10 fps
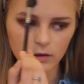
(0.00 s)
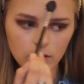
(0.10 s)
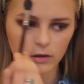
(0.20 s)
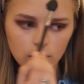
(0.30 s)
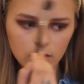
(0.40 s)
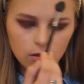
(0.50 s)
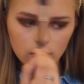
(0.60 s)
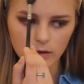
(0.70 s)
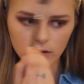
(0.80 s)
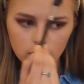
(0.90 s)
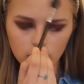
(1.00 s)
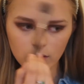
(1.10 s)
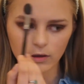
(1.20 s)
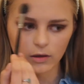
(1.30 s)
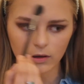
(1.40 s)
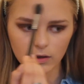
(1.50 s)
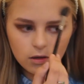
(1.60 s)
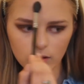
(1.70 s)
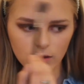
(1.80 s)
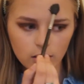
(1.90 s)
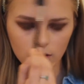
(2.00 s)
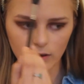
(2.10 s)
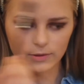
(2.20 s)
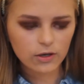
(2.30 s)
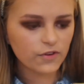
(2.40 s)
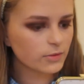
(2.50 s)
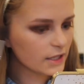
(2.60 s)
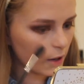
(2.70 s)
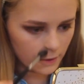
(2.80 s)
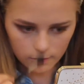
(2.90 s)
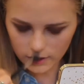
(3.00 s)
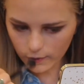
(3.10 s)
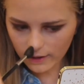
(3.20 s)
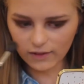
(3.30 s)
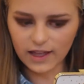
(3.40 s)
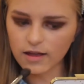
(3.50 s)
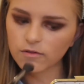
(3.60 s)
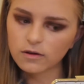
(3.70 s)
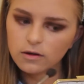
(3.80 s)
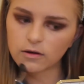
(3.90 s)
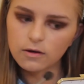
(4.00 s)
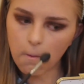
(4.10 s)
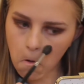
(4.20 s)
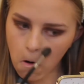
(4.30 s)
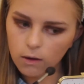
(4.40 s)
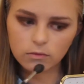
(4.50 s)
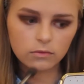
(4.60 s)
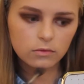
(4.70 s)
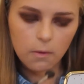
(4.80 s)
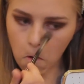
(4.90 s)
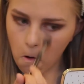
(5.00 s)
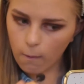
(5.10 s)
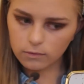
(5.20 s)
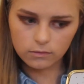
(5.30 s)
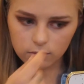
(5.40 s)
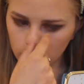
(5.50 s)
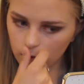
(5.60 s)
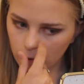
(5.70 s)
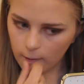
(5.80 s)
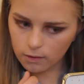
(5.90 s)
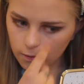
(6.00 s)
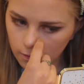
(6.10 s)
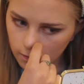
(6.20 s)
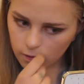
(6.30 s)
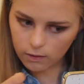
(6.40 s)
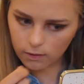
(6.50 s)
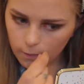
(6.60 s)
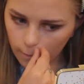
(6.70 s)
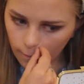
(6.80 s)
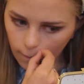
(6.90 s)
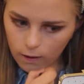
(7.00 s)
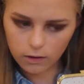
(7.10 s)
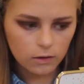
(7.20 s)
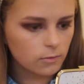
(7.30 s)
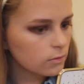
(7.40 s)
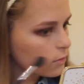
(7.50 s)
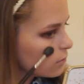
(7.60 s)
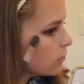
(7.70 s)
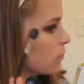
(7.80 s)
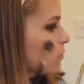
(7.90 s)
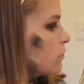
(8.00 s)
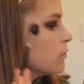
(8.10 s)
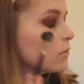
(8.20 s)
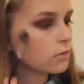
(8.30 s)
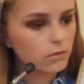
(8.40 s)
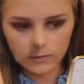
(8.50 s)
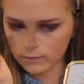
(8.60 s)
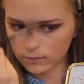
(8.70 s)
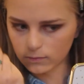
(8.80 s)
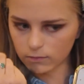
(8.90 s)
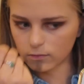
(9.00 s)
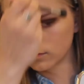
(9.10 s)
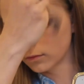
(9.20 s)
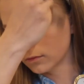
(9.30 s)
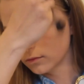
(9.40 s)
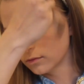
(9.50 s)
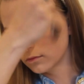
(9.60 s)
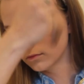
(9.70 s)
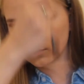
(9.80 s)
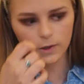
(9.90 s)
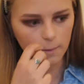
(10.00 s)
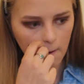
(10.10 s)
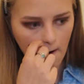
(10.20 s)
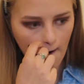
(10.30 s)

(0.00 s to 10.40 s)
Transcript: to where they can no longer stand. Just run the makeup right off of them. It's incredible. It's quite a sight. Really gets the blood going to watch.